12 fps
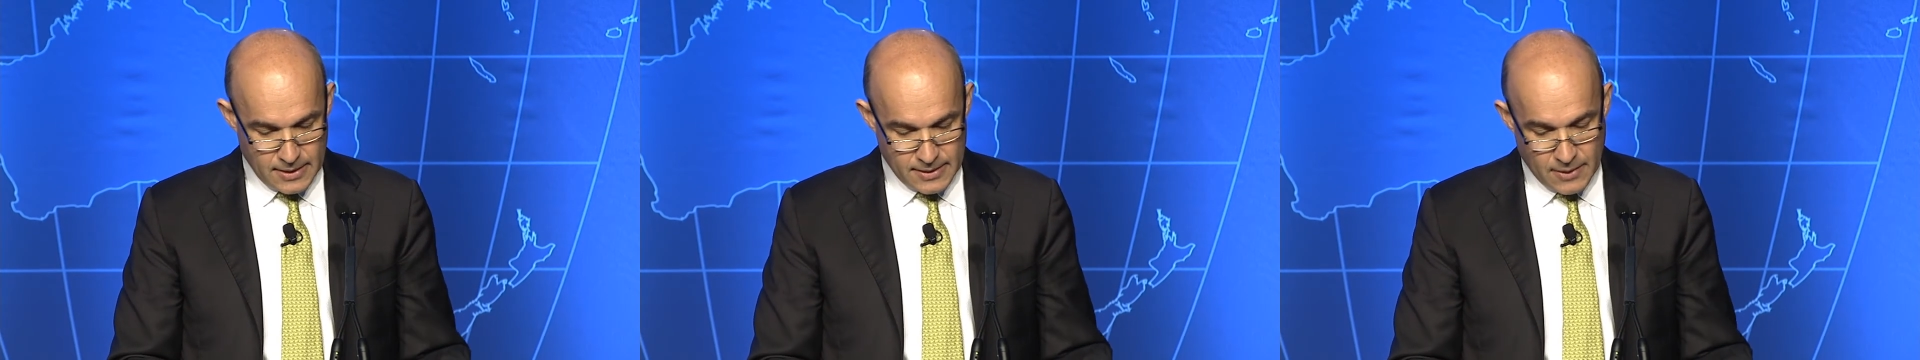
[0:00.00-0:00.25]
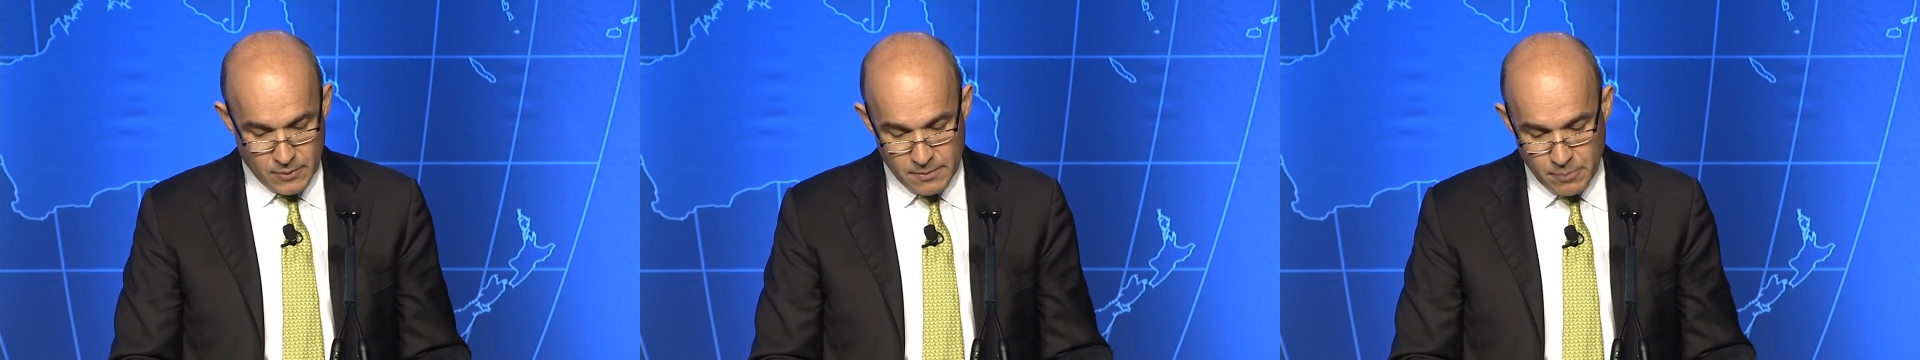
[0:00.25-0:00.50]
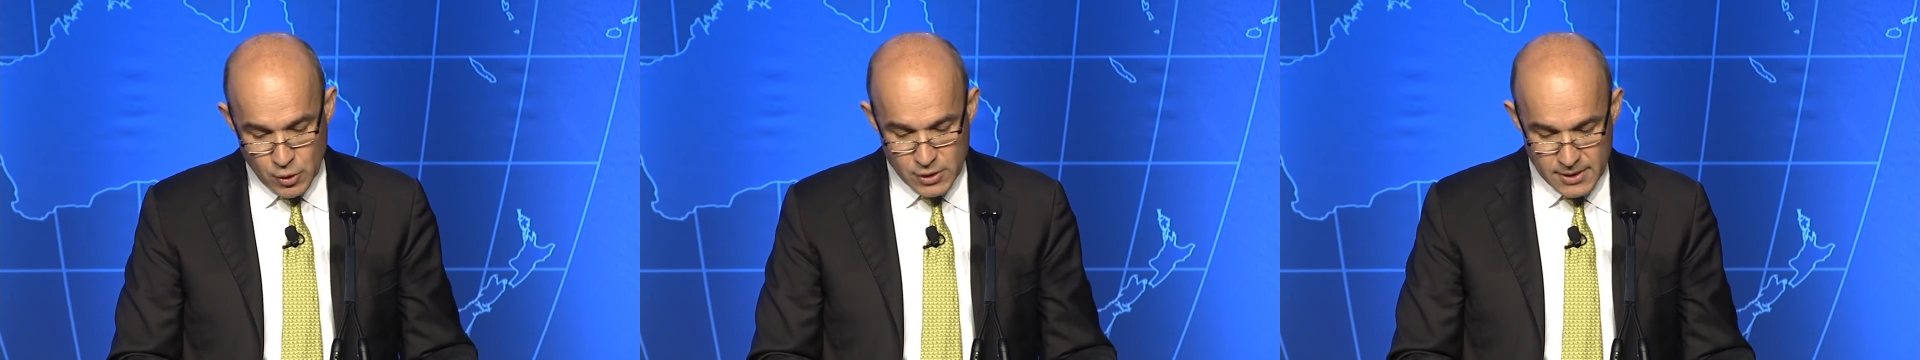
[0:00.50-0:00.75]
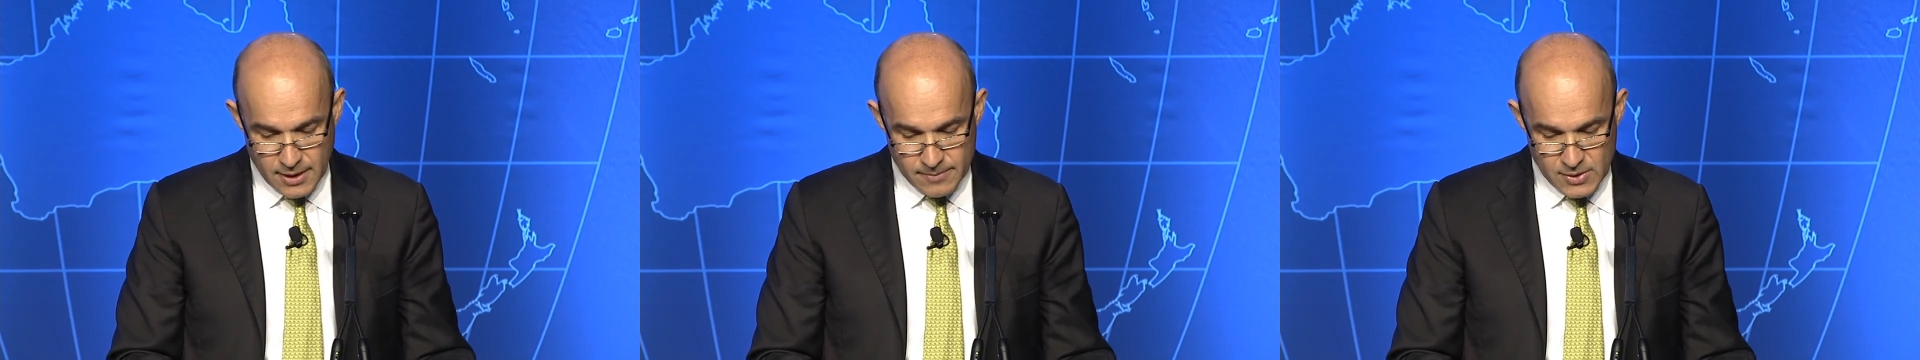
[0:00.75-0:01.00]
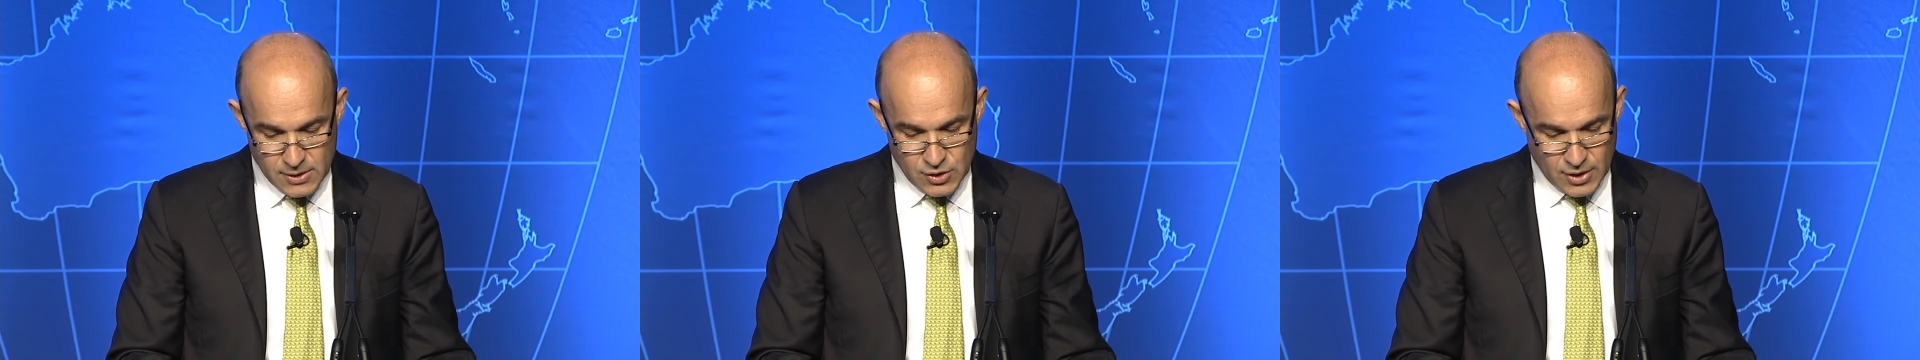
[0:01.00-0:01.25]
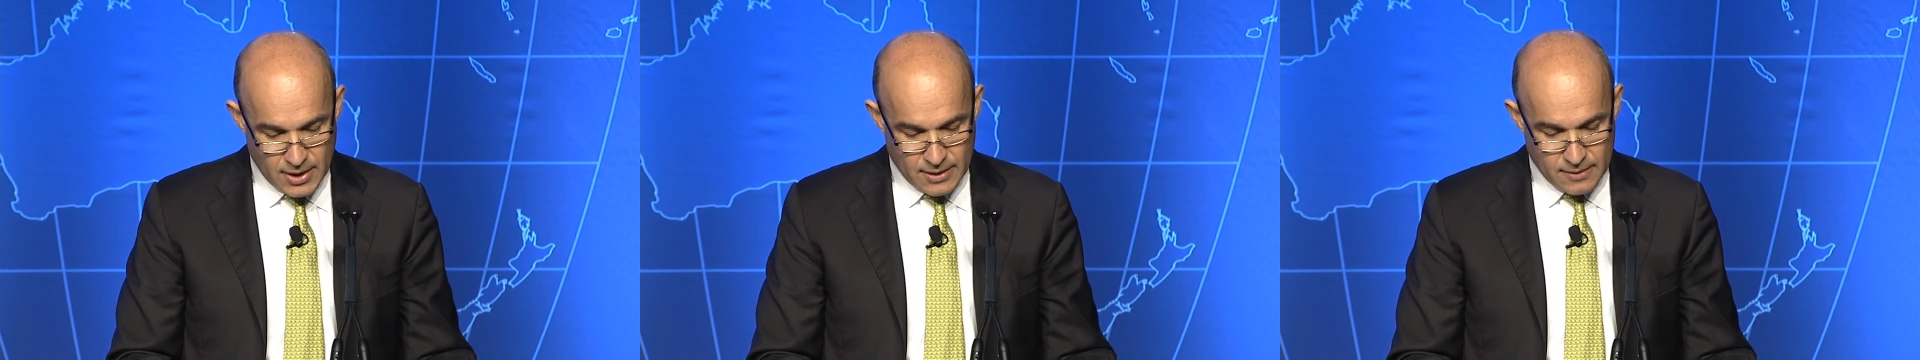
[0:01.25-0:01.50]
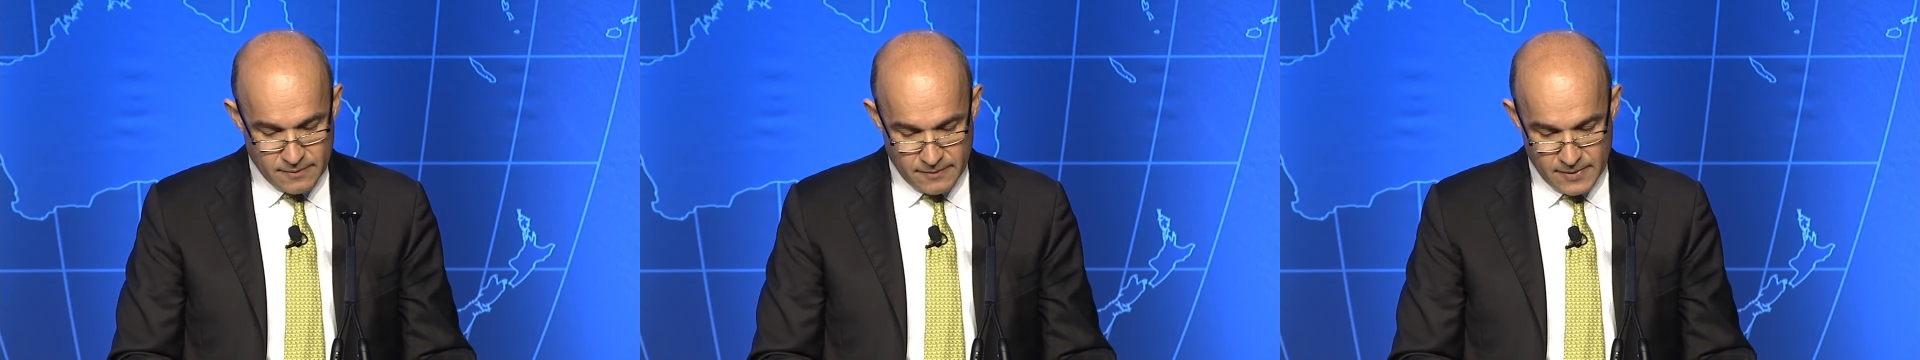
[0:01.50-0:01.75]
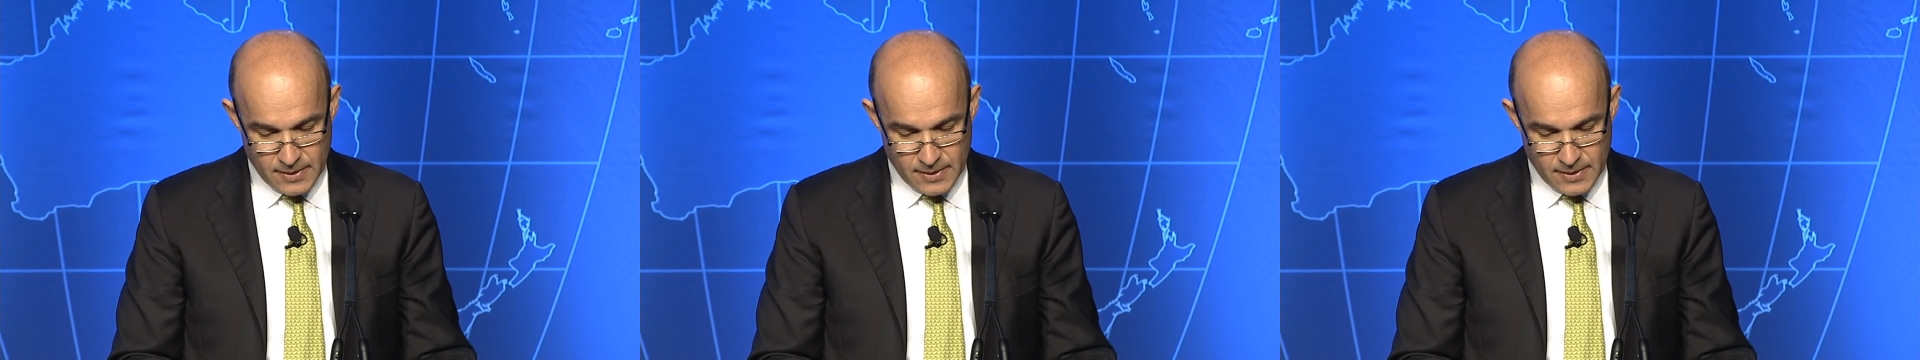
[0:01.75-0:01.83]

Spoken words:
that when push comes to shove,